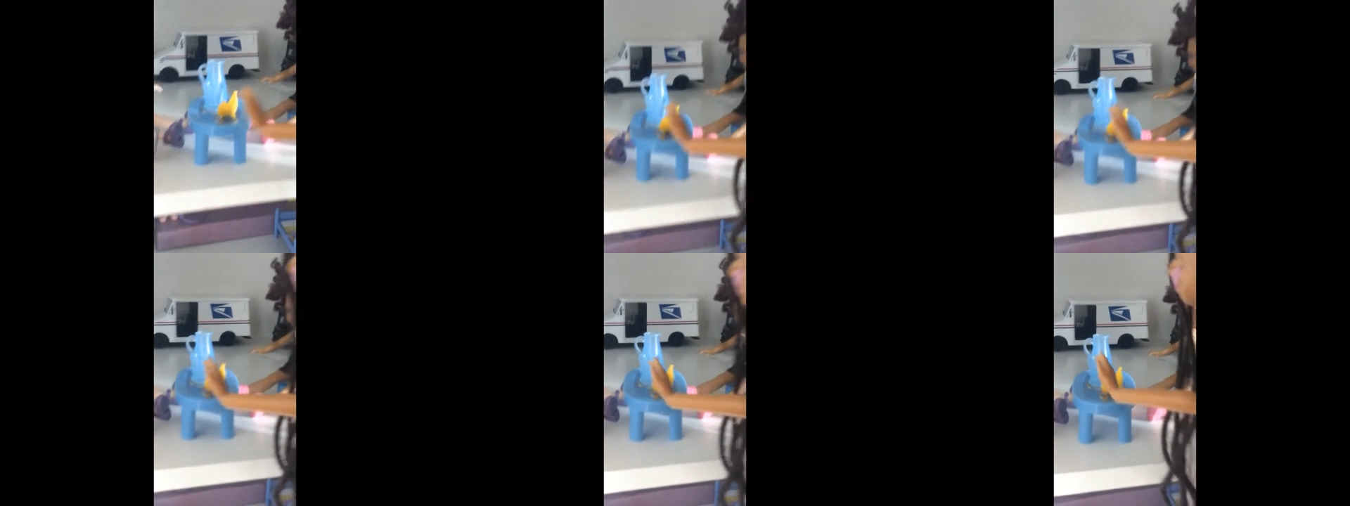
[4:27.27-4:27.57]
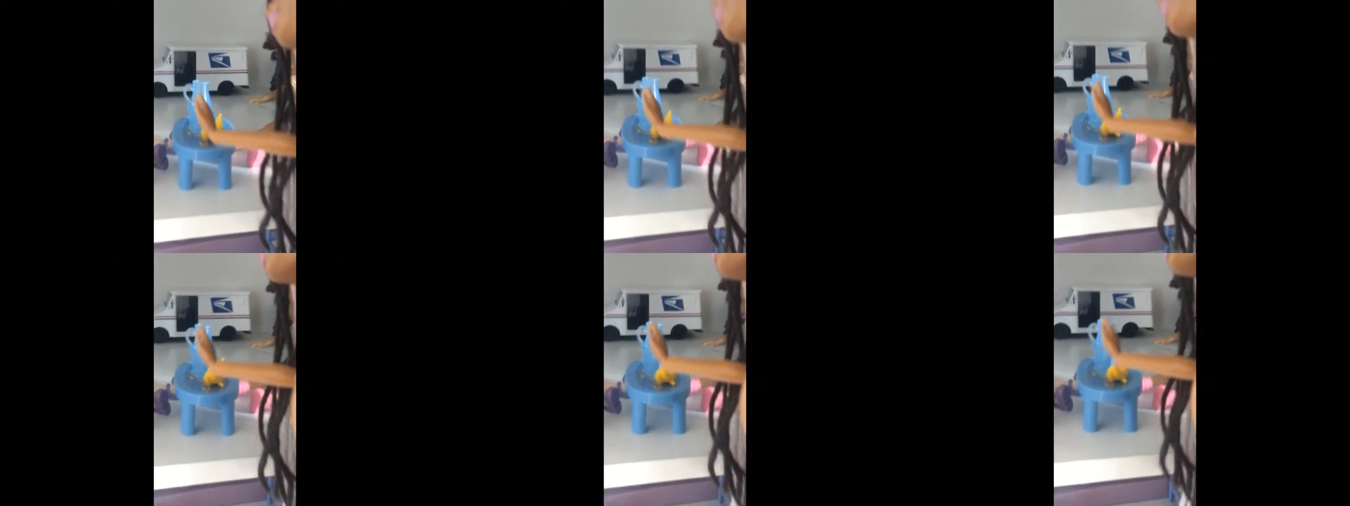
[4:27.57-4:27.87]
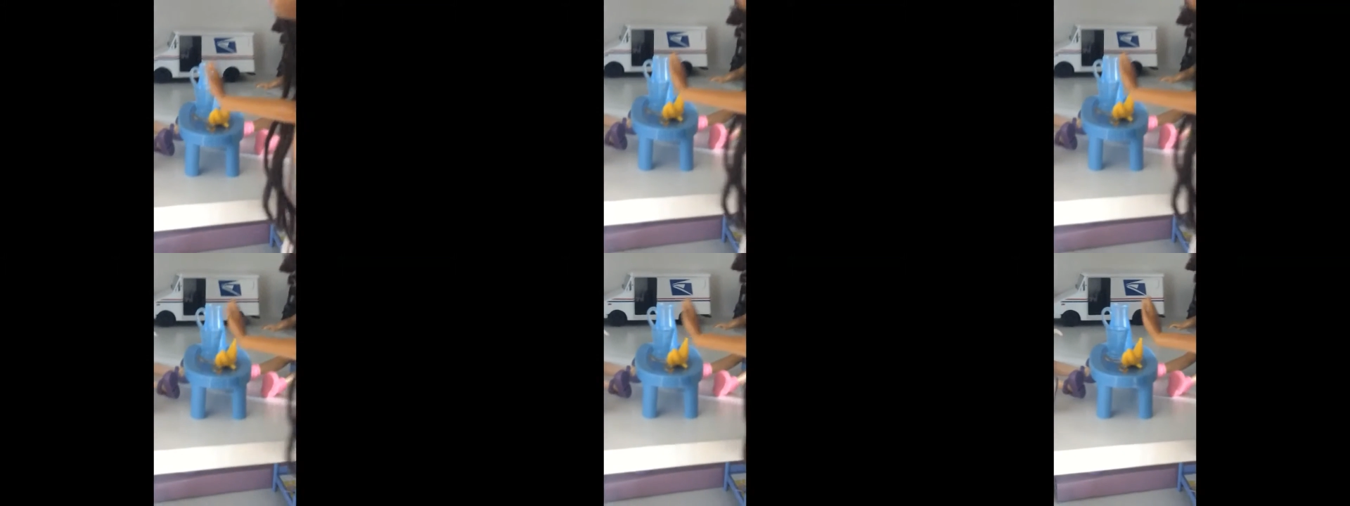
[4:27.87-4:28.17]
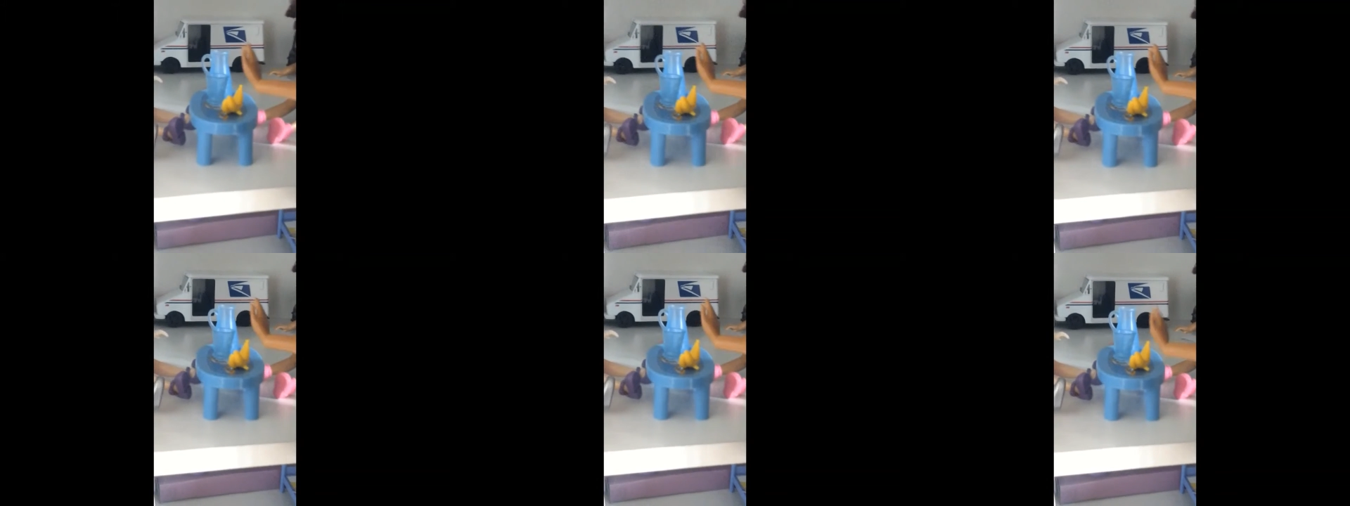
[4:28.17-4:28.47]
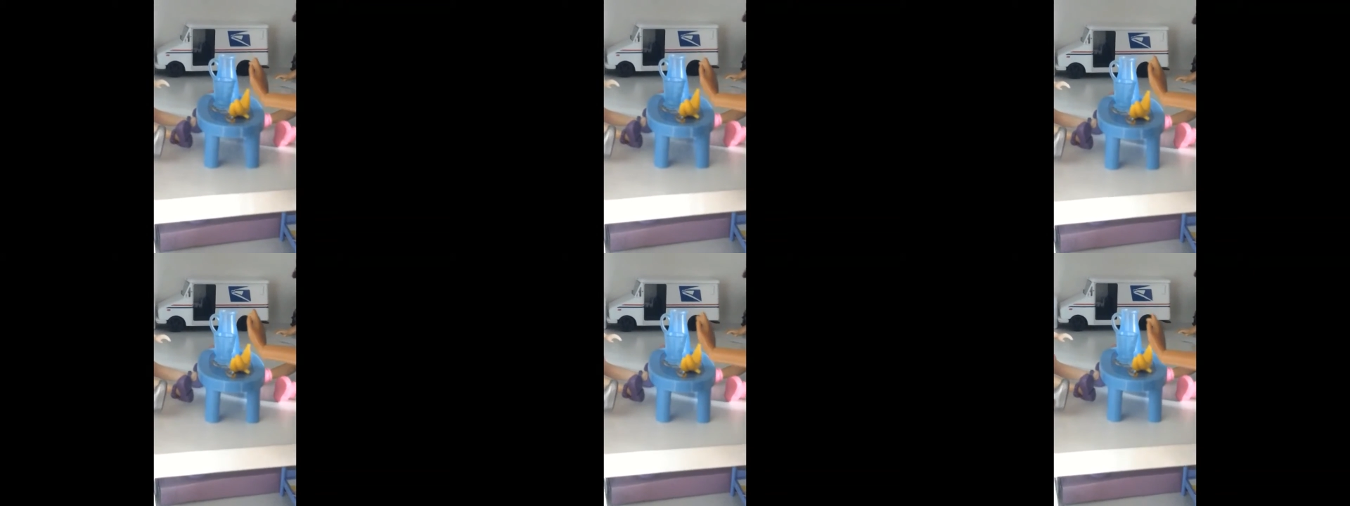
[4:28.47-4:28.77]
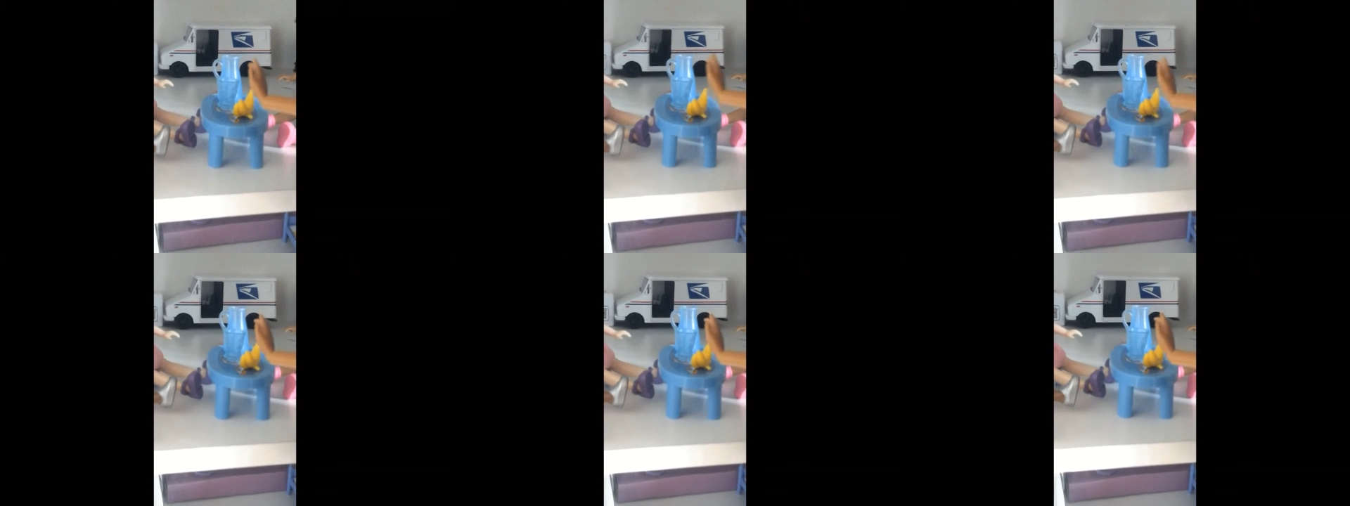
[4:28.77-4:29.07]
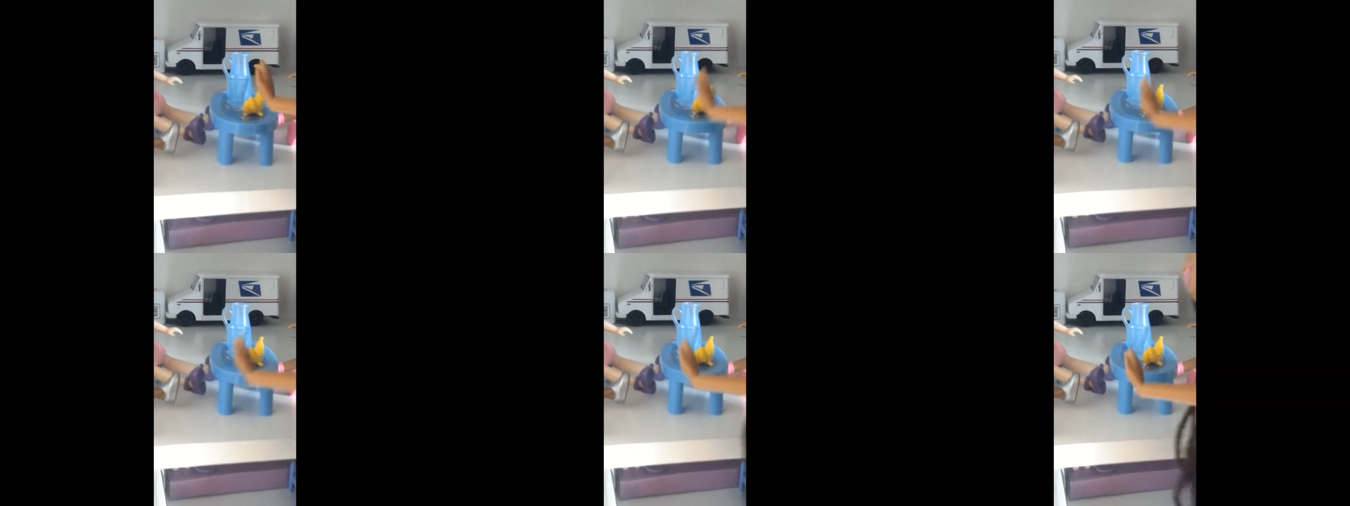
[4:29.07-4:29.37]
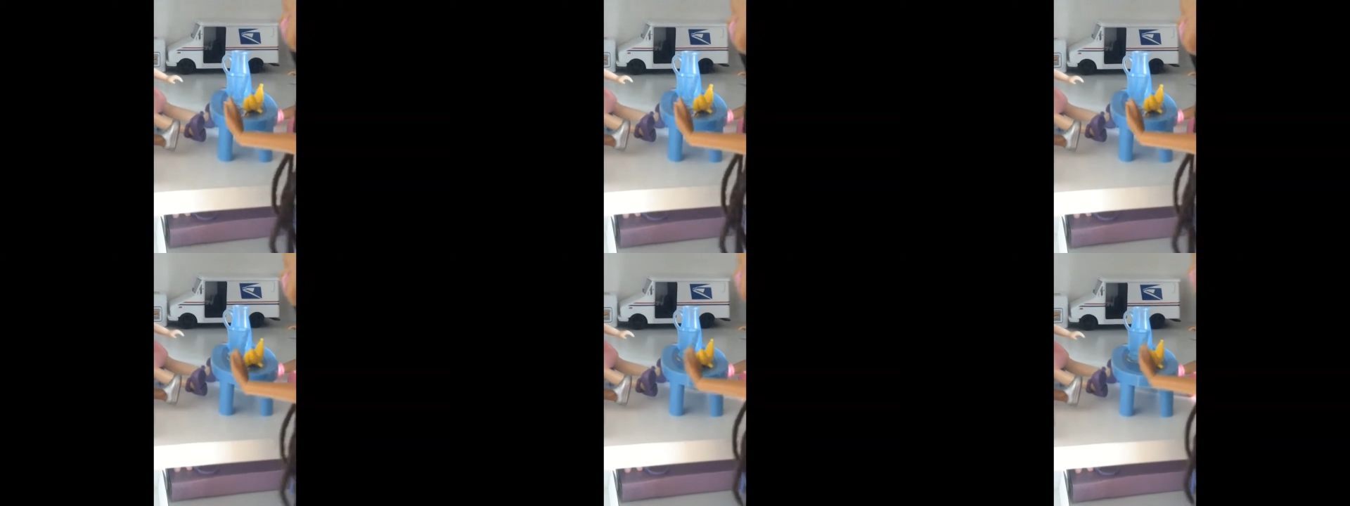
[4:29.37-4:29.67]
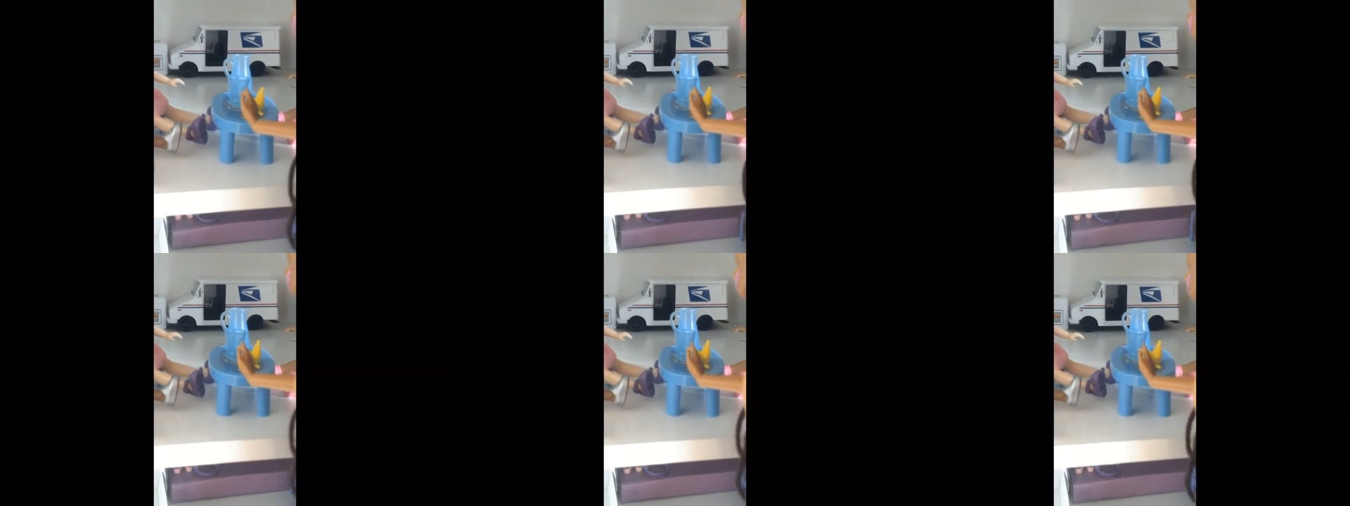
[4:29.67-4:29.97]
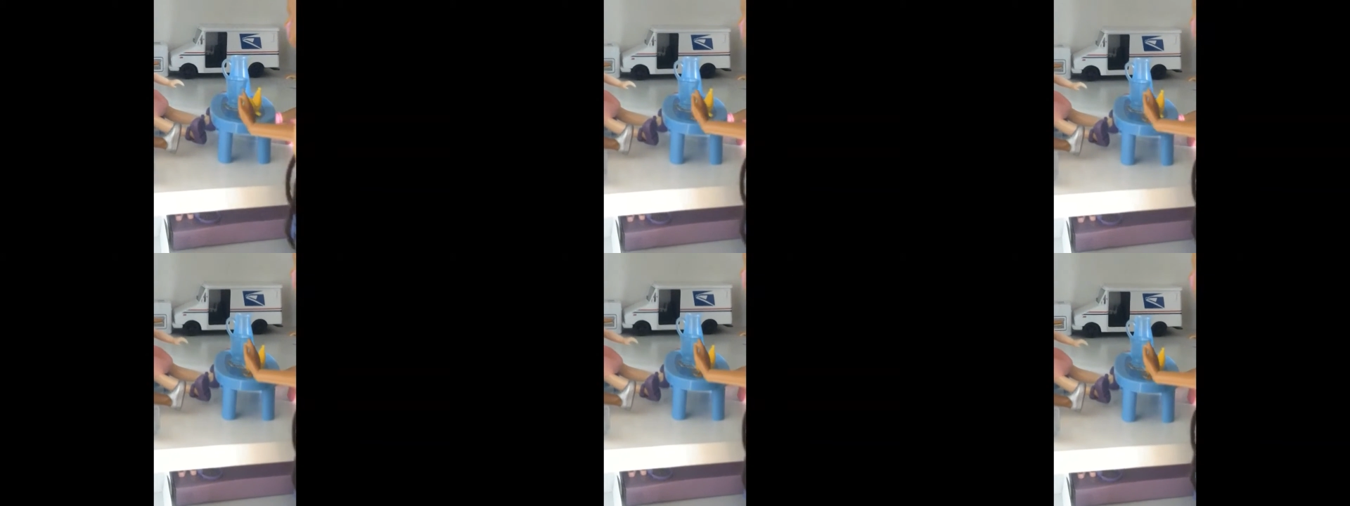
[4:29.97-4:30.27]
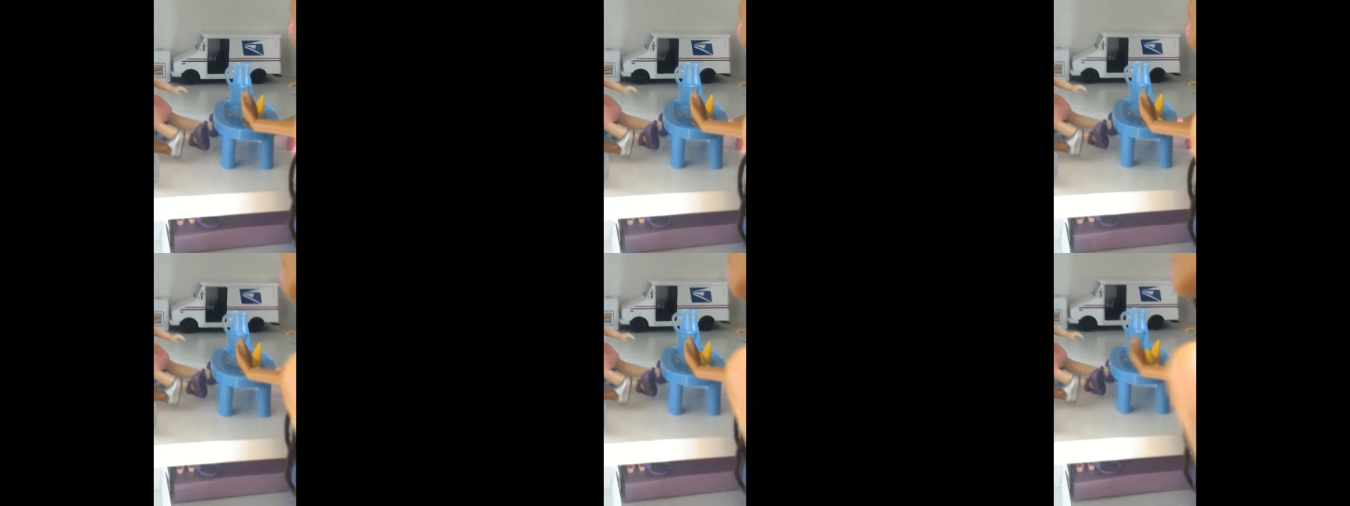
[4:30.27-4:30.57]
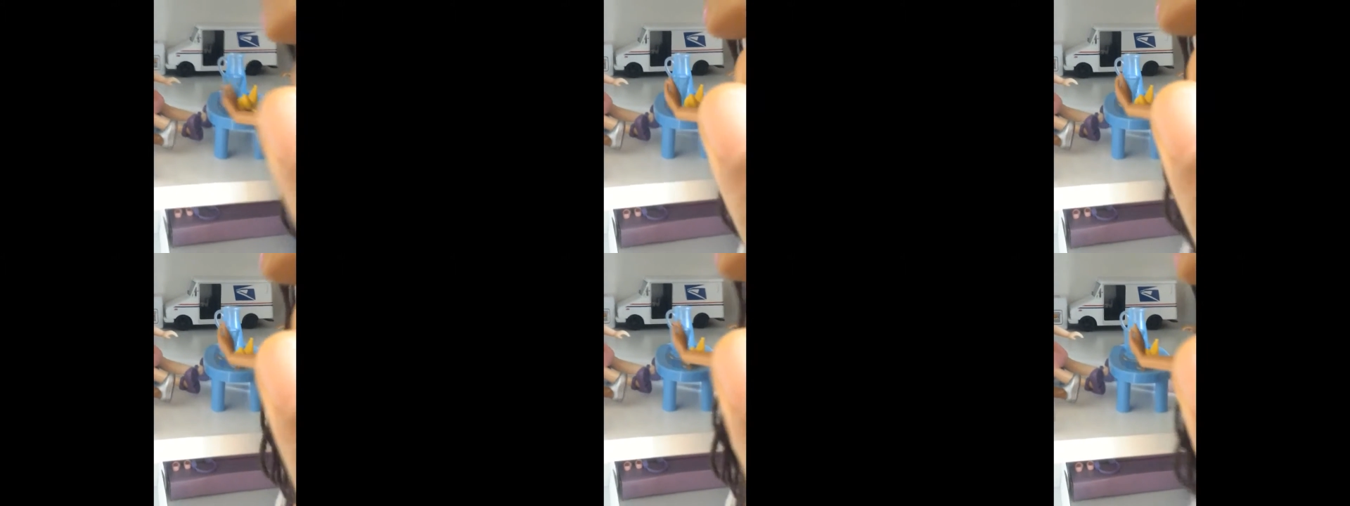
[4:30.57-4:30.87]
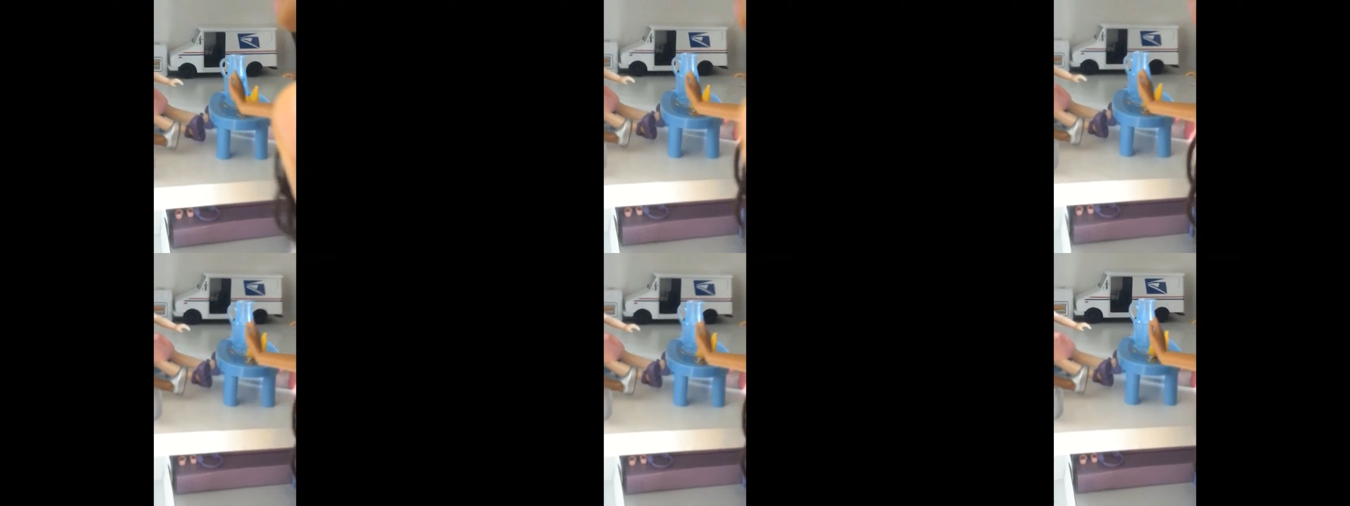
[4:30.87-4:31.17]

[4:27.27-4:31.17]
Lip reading: (no speaker visible)